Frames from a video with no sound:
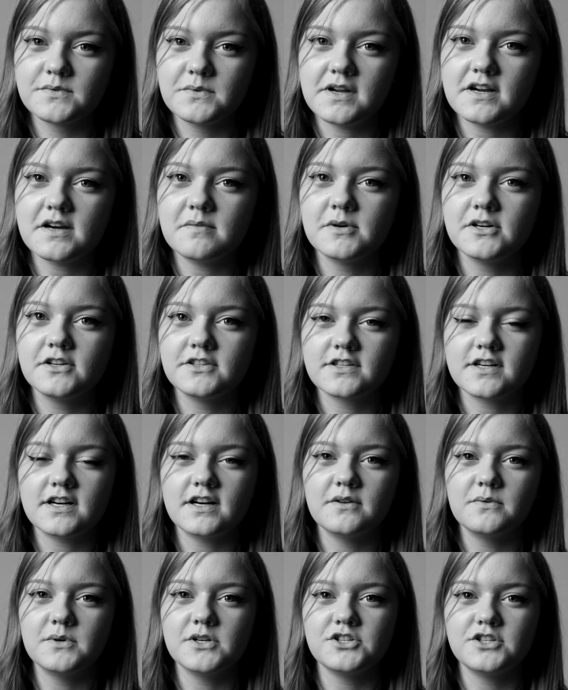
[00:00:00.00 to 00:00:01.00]
When I'm older,
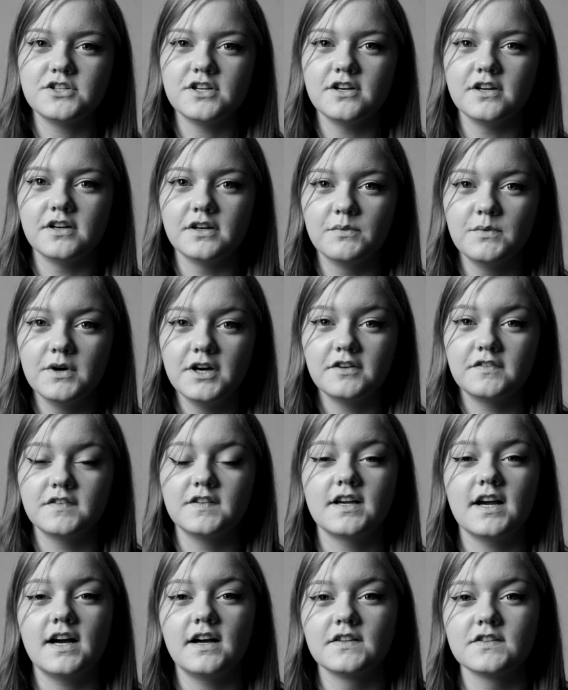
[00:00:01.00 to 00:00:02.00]
I wish to work for the
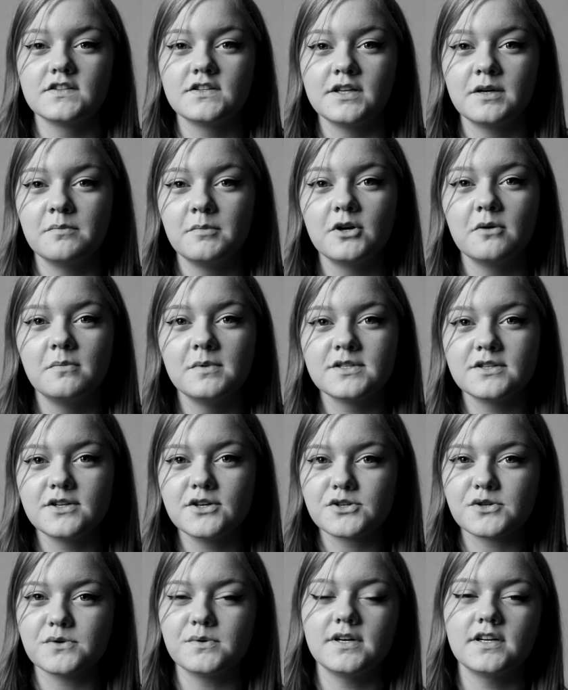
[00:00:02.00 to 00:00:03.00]
council and become a
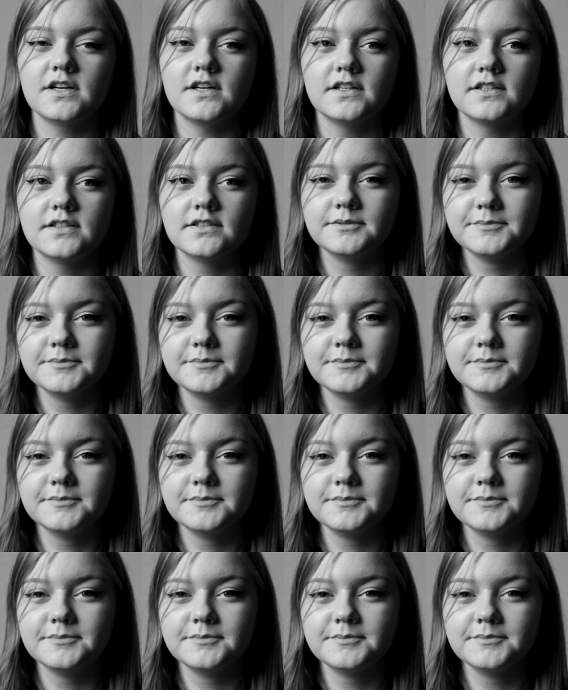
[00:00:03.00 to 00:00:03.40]
social worker.